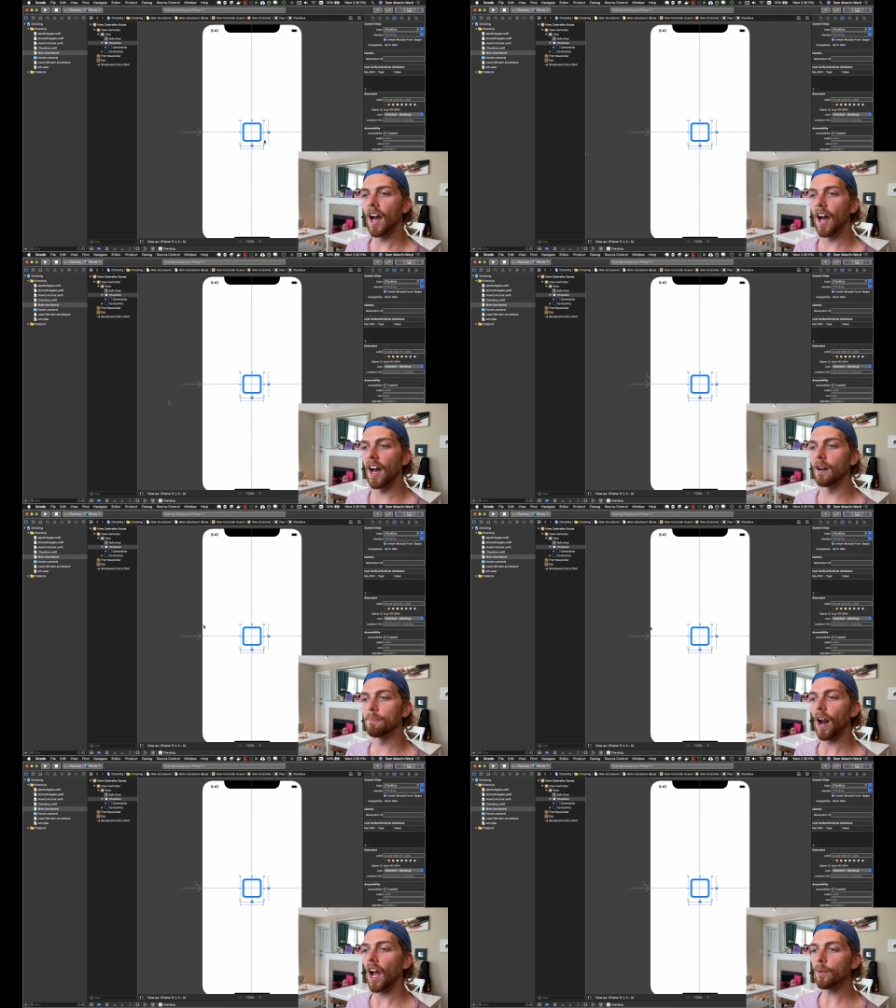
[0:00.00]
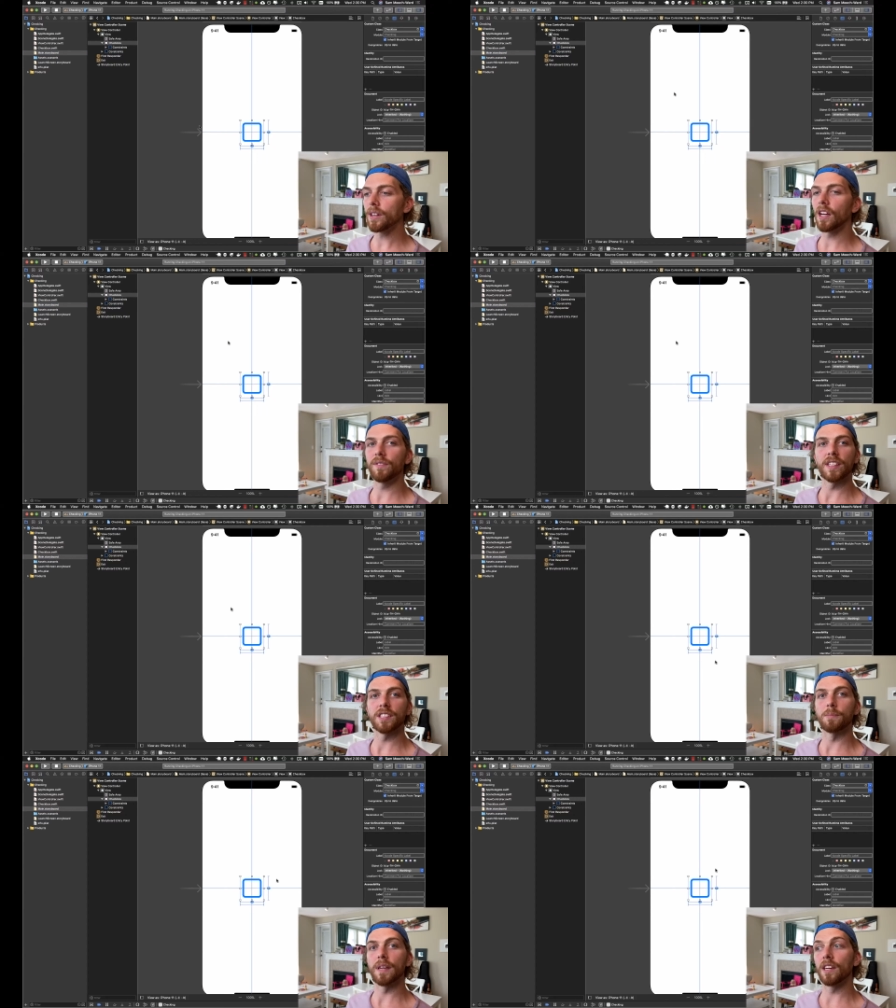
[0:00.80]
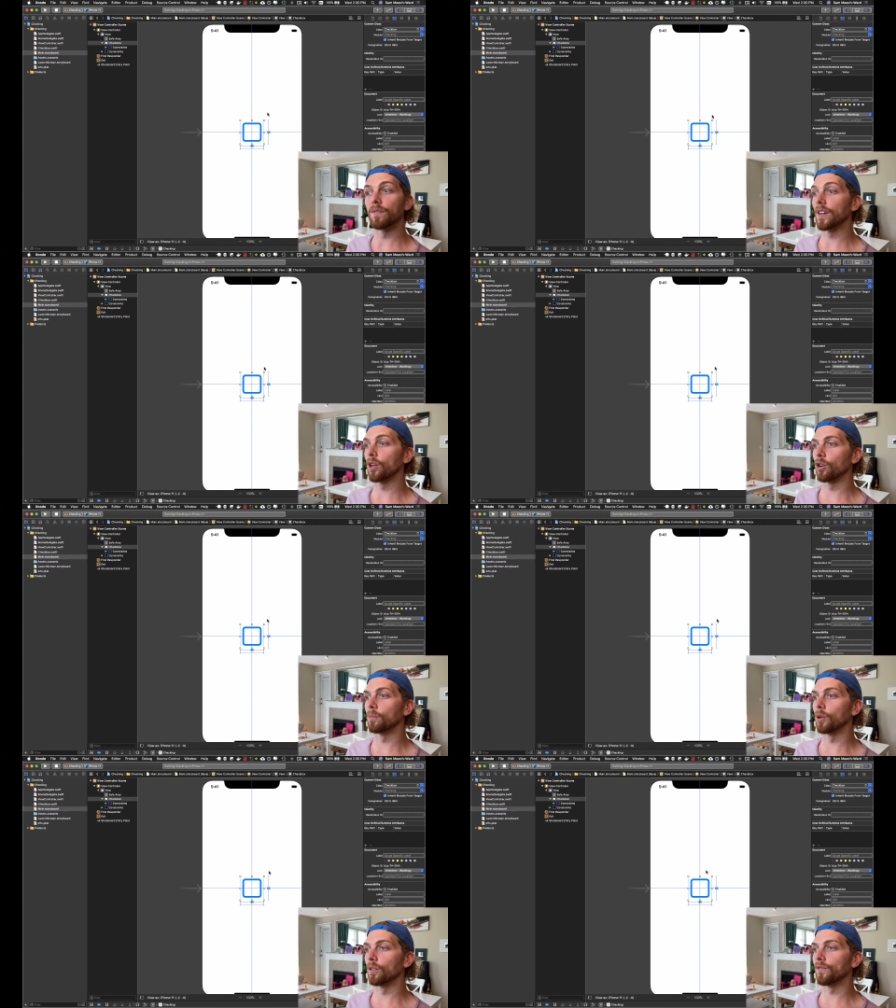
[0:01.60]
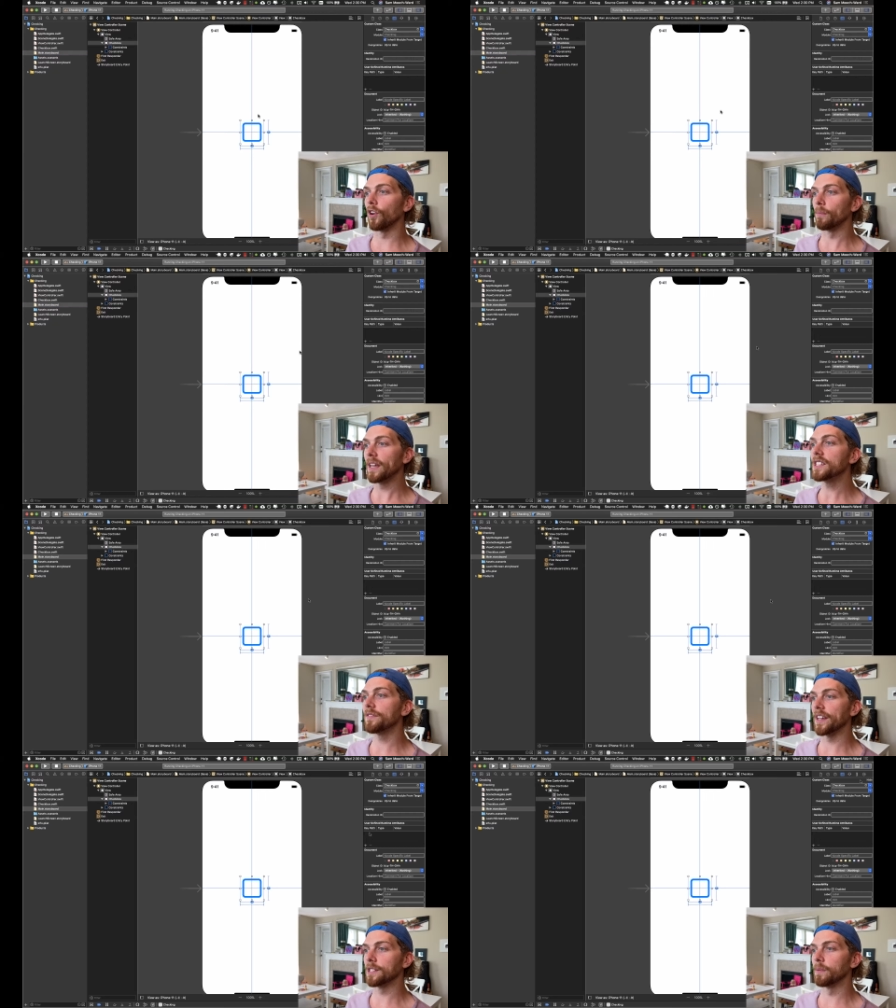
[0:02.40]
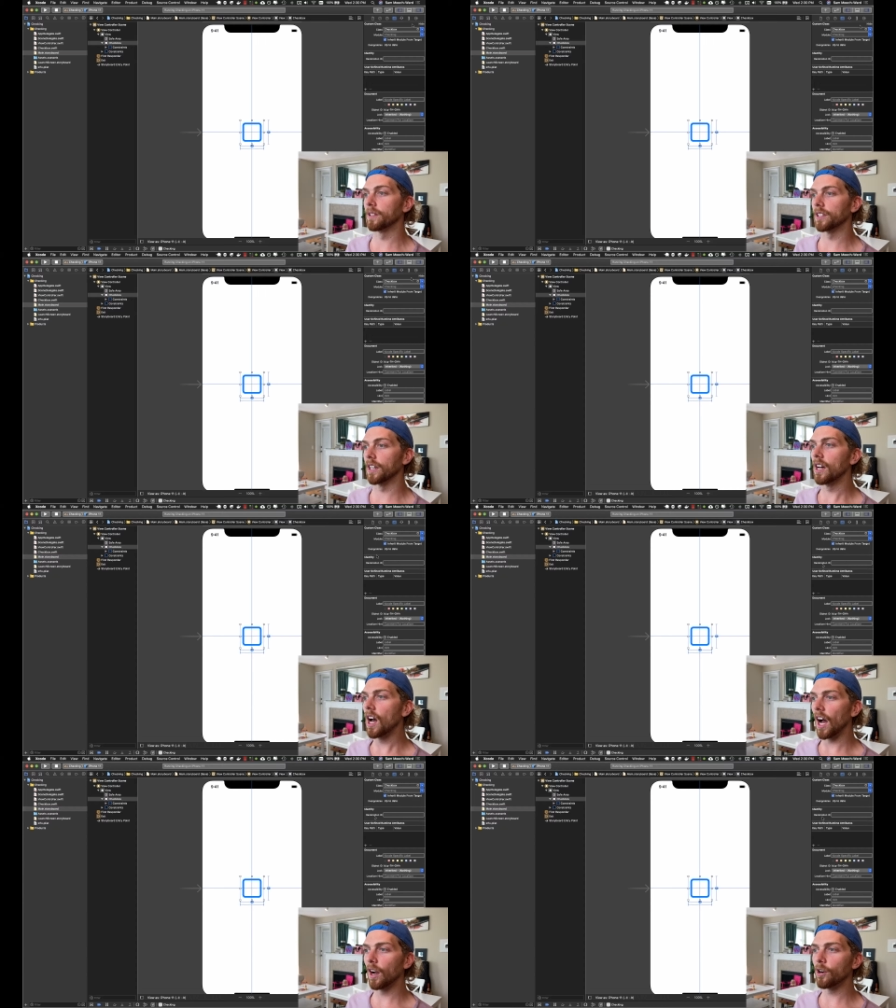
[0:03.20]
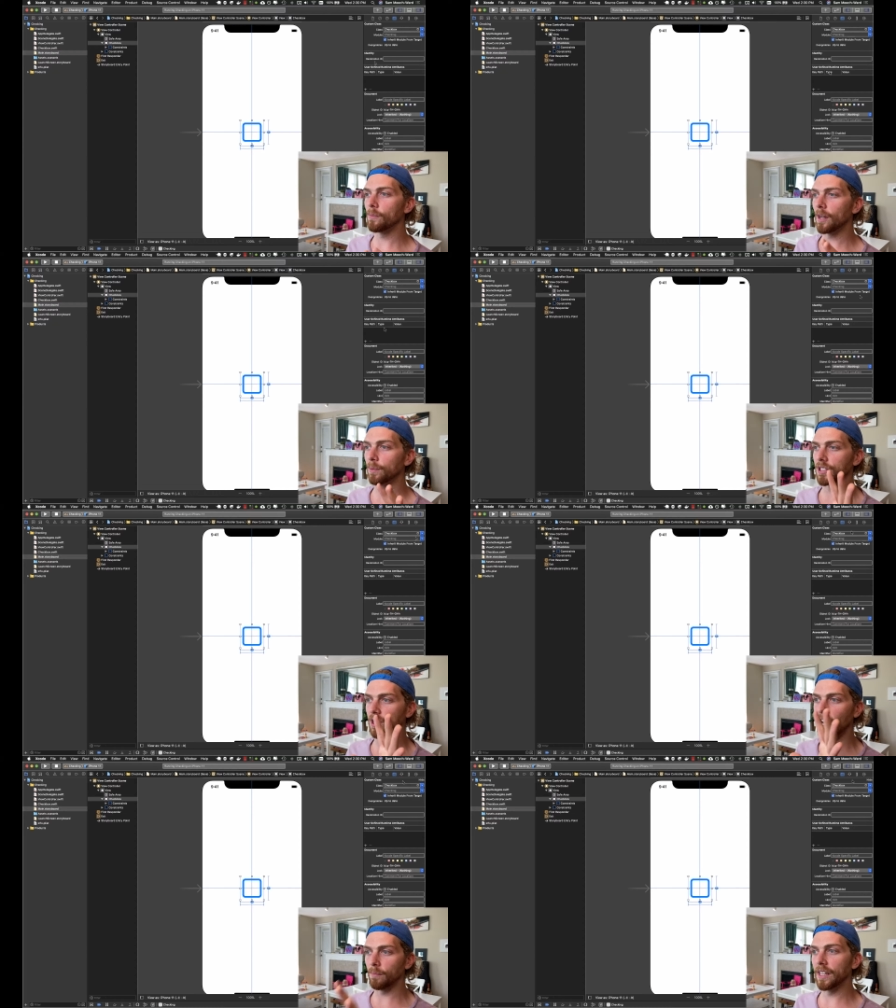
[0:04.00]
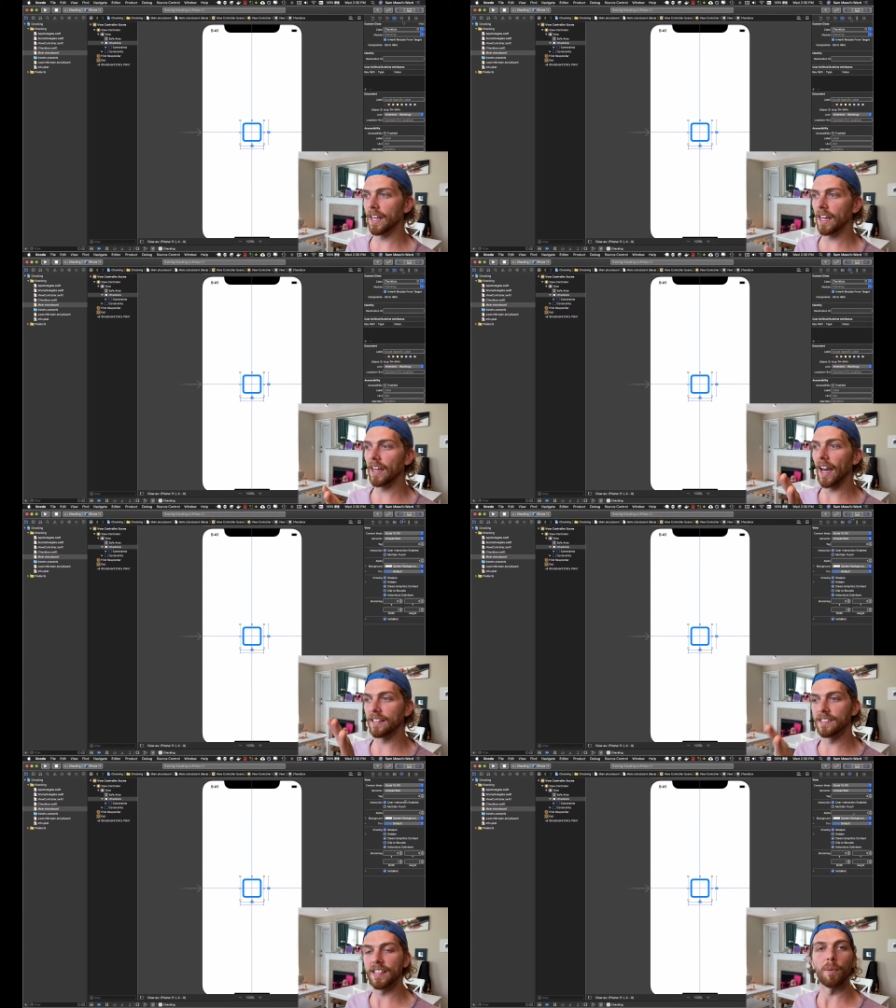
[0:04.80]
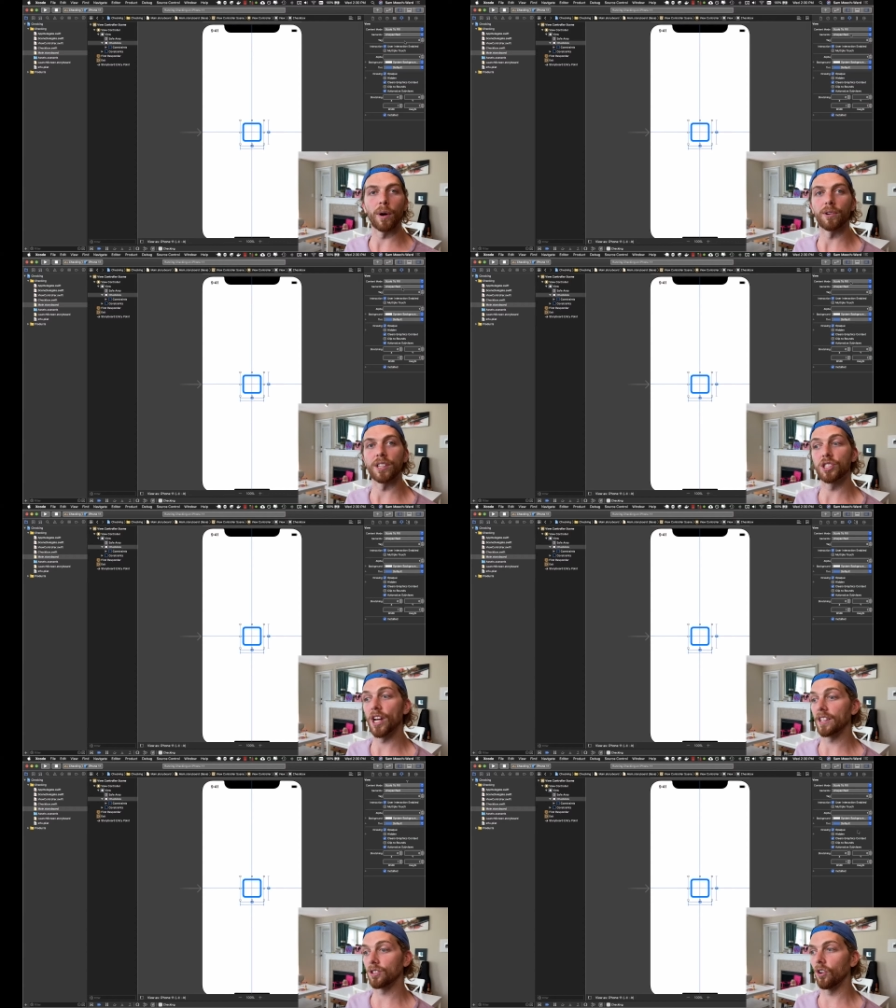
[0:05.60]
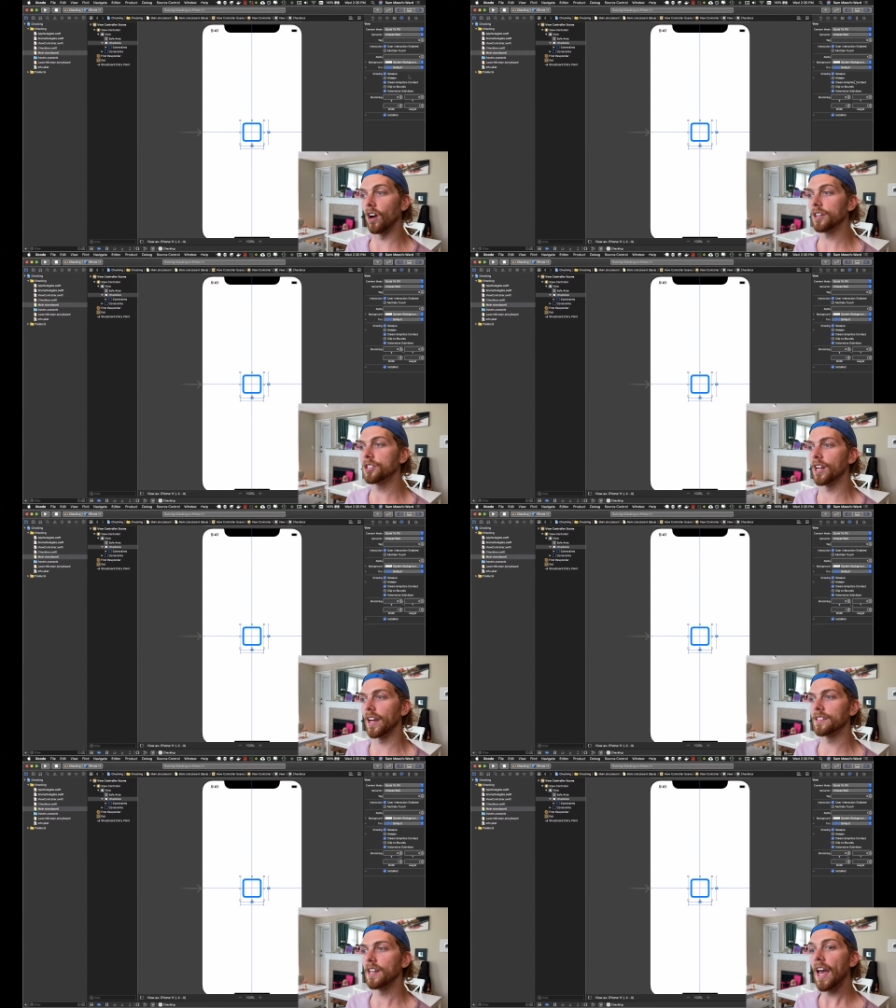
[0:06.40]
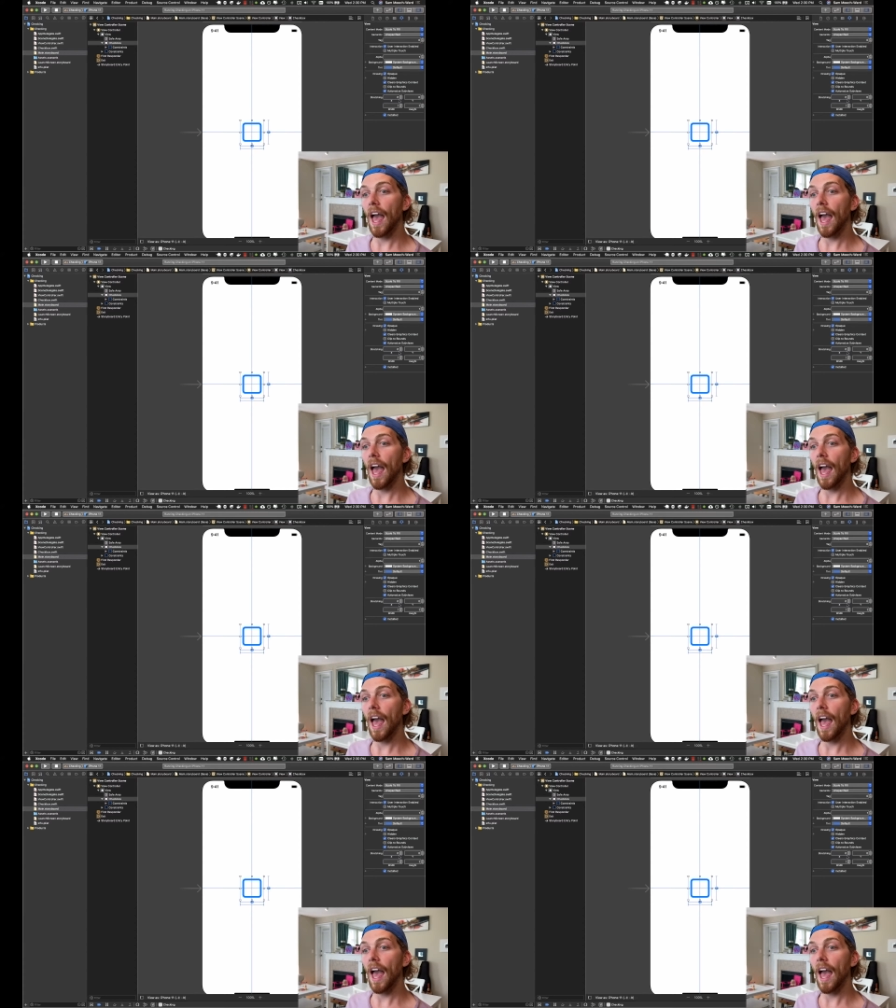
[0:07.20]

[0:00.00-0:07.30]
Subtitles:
But I would love this to be configurable from Interface Builder. I want to be able to come in here and set whether it's checked or unchecked.